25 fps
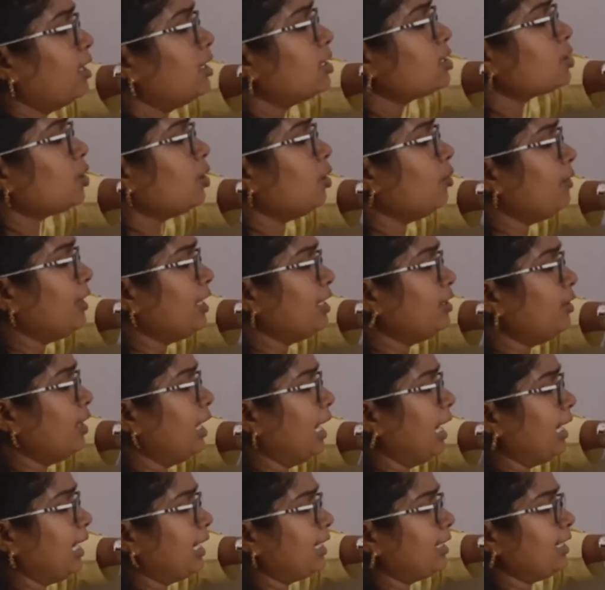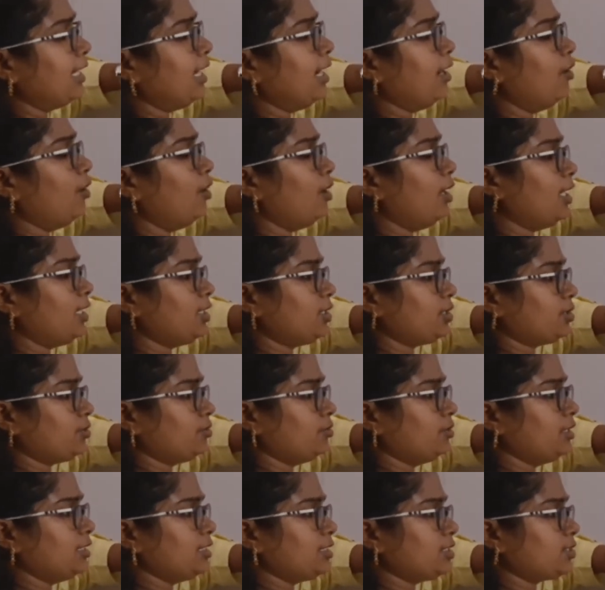So when you add NaOH to
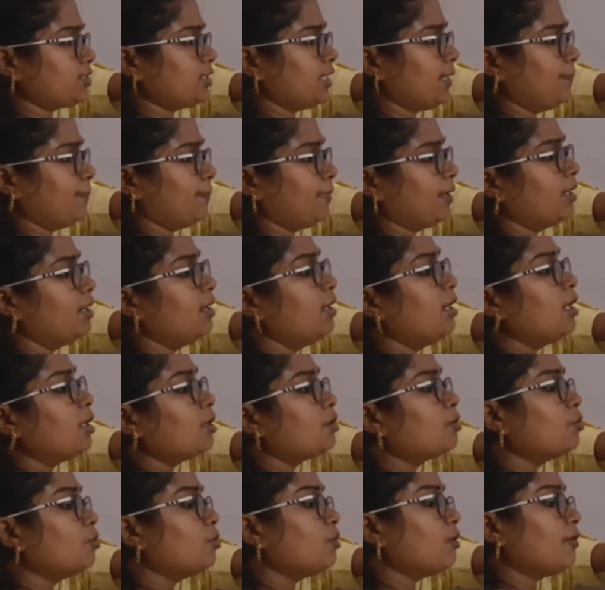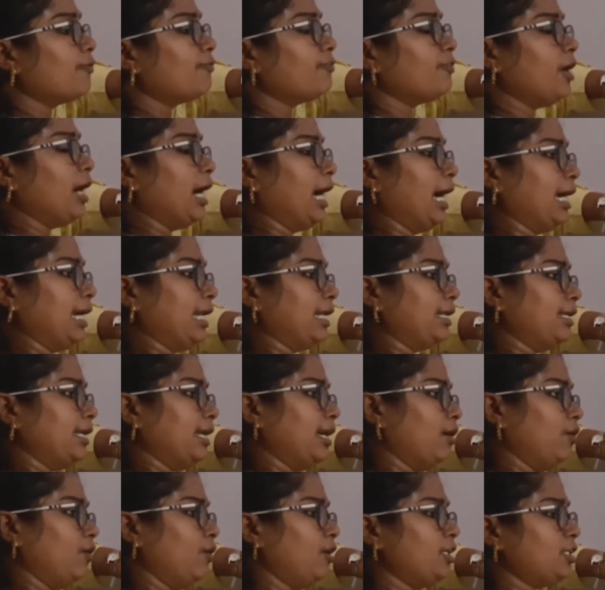this strip, if you add
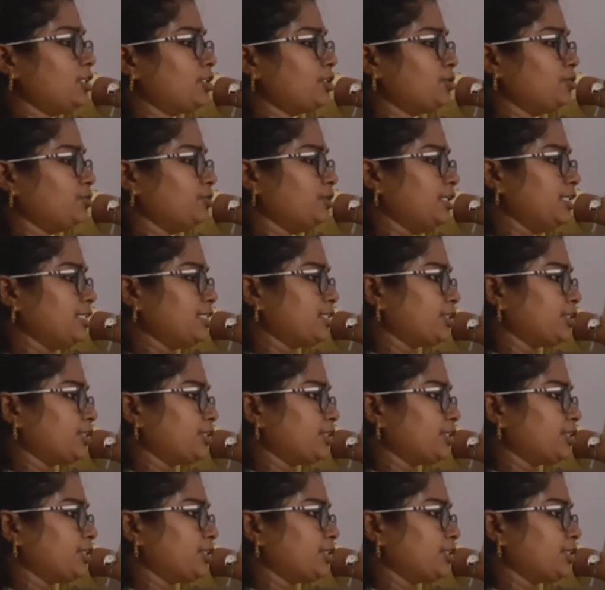NaOH to these